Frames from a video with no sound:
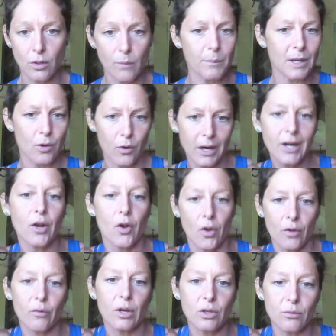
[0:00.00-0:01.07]
Don't be
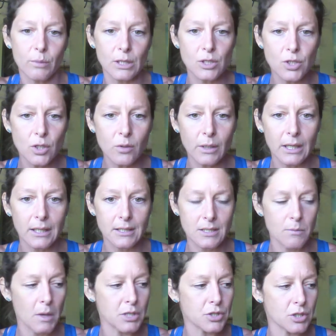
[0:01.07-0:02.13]
critical of what you've been doing
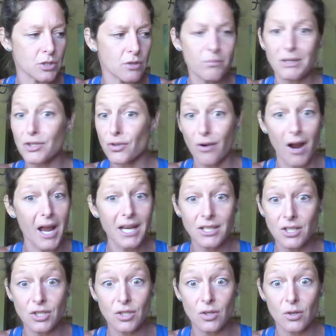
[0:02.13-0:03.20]
as much as you've been trying
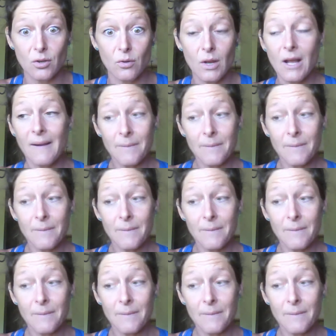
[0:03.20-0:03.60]
to do.